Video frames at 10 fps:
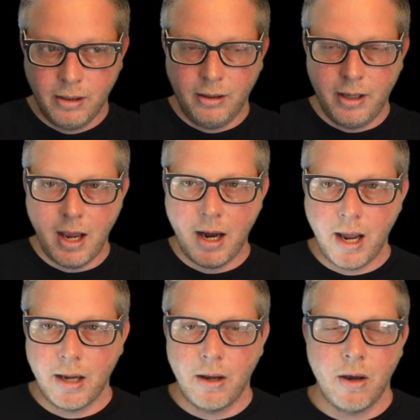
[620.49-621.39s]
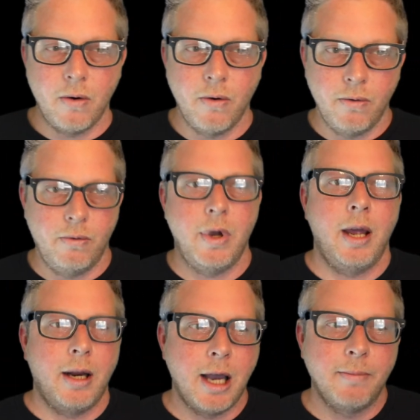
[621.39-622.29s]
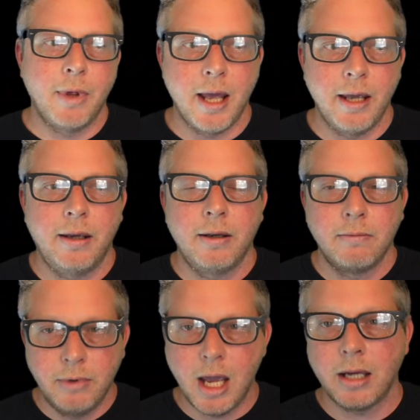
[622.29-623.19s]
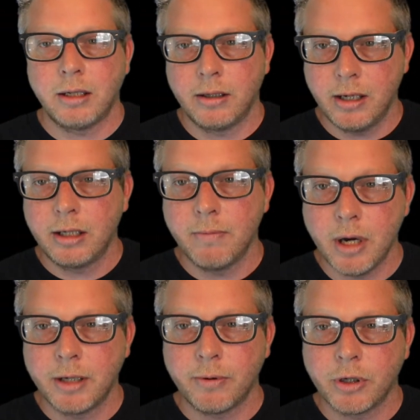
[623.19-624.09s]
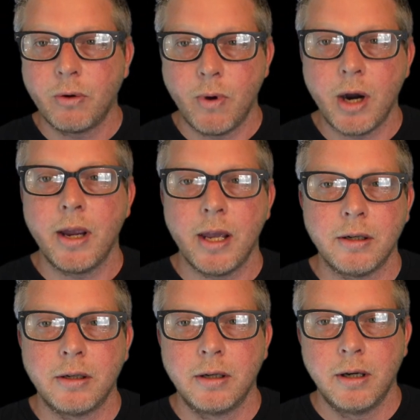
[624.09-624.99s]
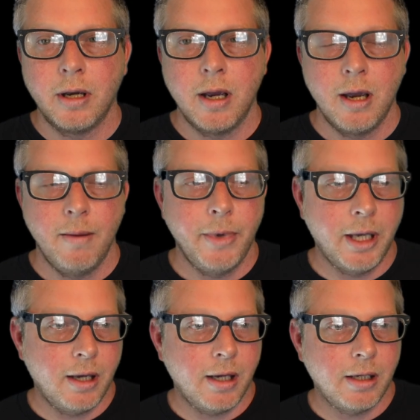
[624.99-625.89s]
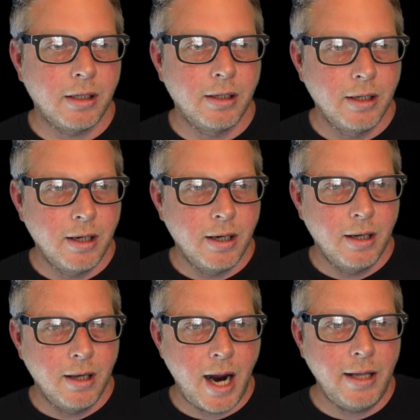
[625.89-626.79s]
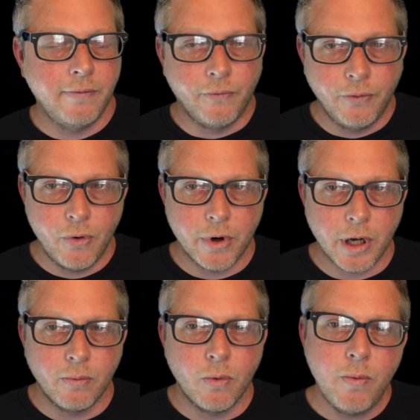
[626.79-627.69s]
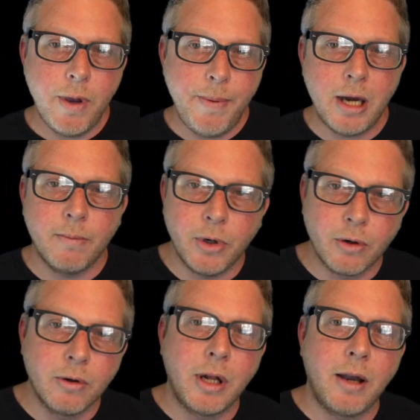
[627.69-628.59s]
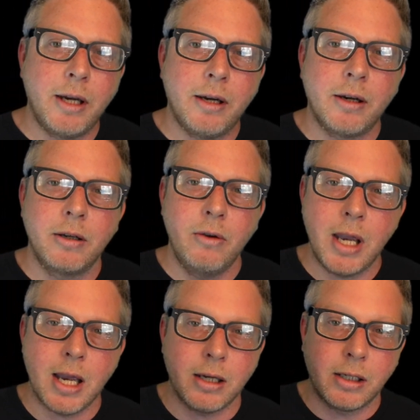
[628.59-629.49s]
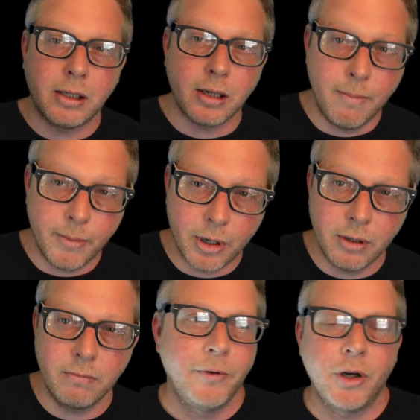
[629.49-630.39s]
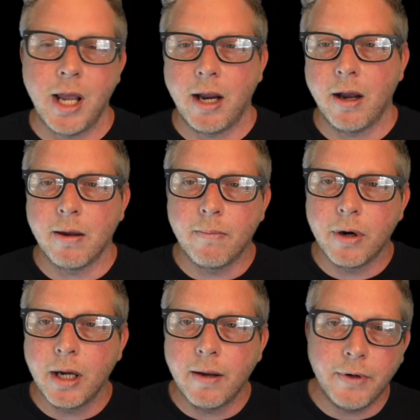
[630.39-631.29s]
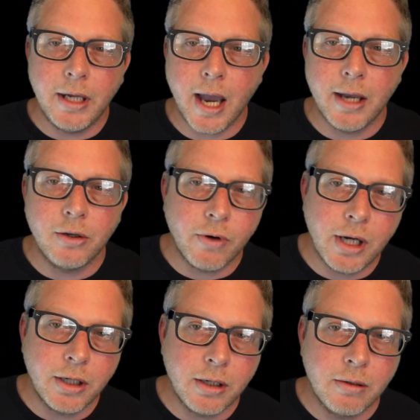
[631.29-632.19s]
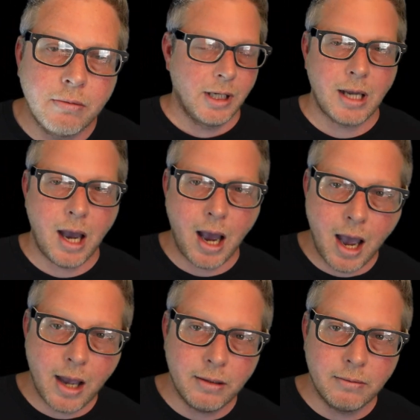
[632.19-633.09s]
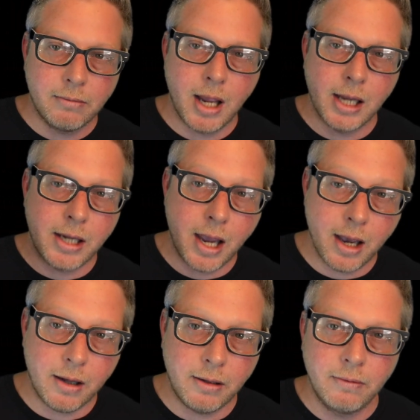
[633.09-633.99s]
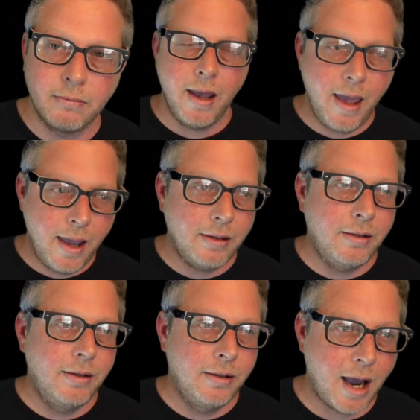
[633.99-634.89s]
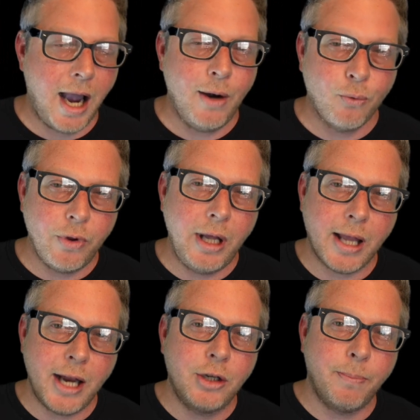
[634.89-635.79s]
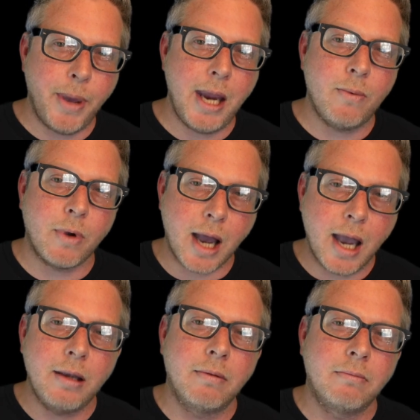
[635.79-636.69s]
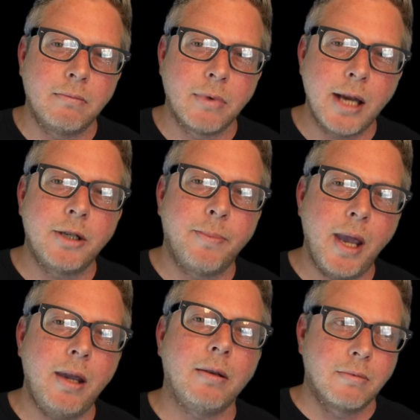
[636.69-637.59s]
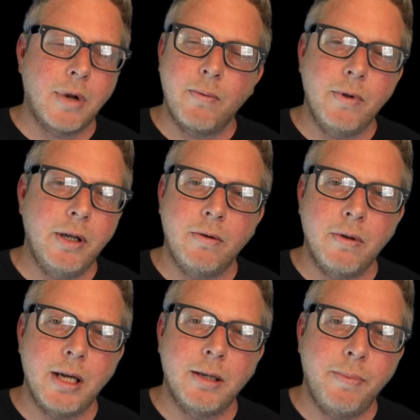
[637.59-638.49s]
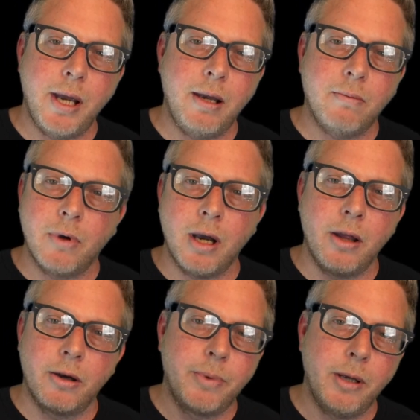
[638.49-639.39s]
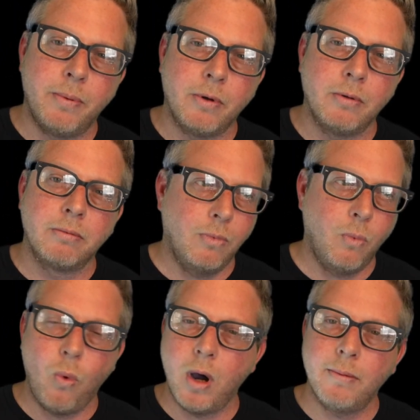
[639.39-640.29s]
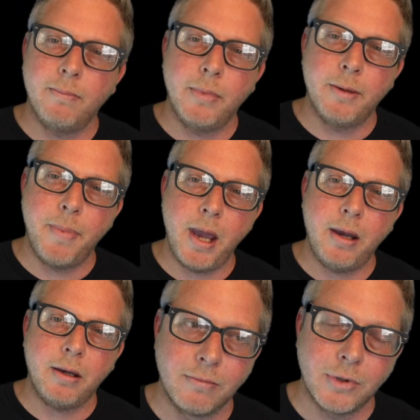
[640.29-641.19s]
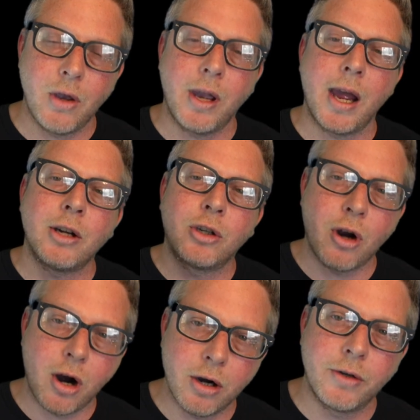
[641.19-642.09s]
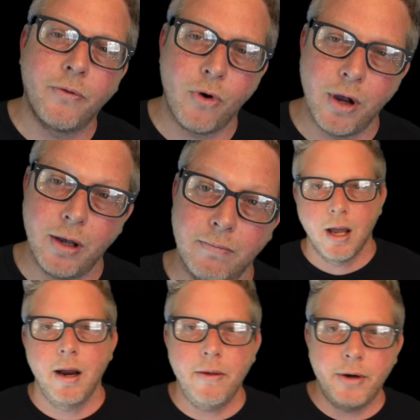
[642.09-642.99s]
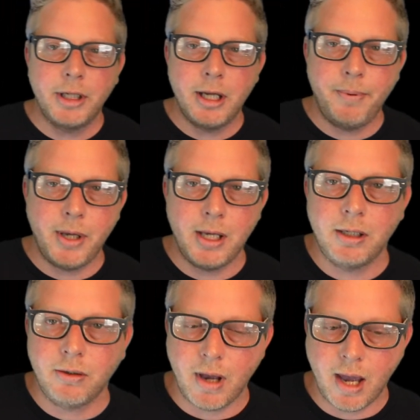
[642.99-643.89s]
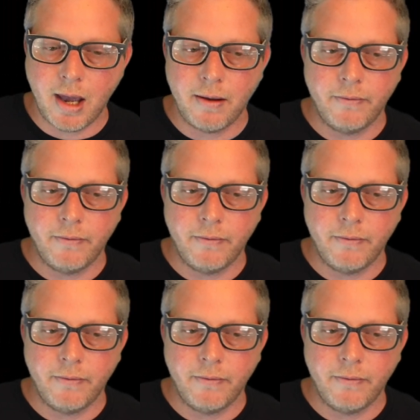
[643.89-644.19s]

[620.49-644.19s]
then I go and I'm like, yes, this much per square inch. Because I live in Florida. When we paint a mural out here, you get sunburnt. You're like on the brink of dehydration. It's hot as hell. And I really like to paint what I like to paint. I really don't like to paint what other people want me to paint. So you gotta charge for it. Another tip is to